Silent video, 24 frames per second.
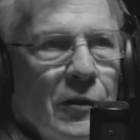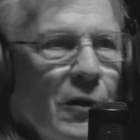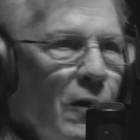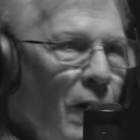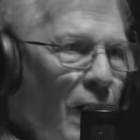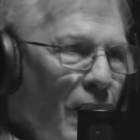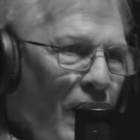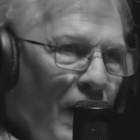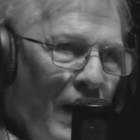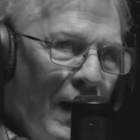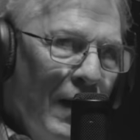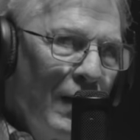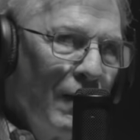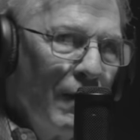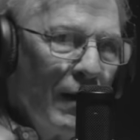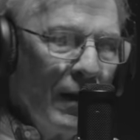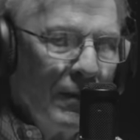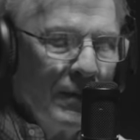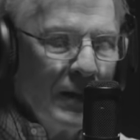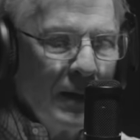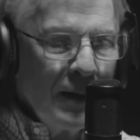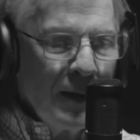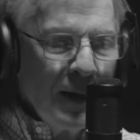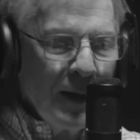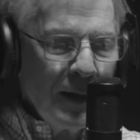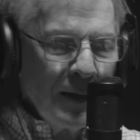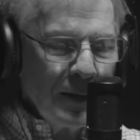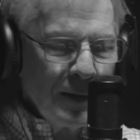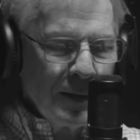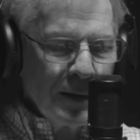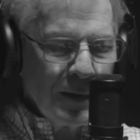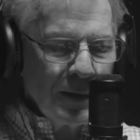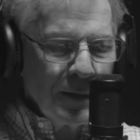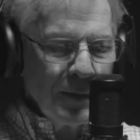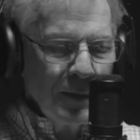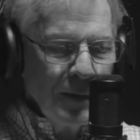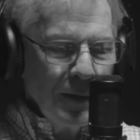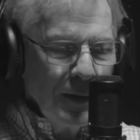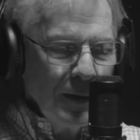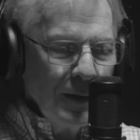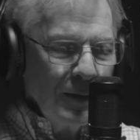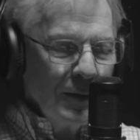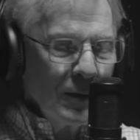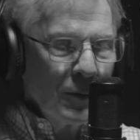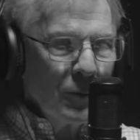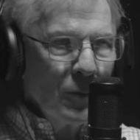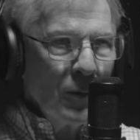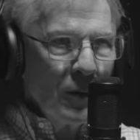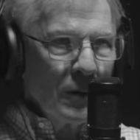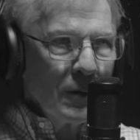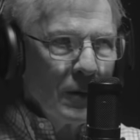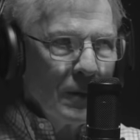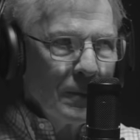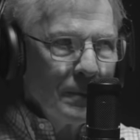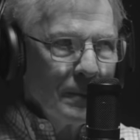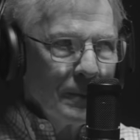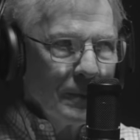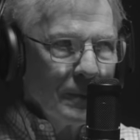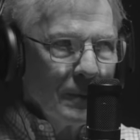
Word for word: car, I'd drive it down to Rucker.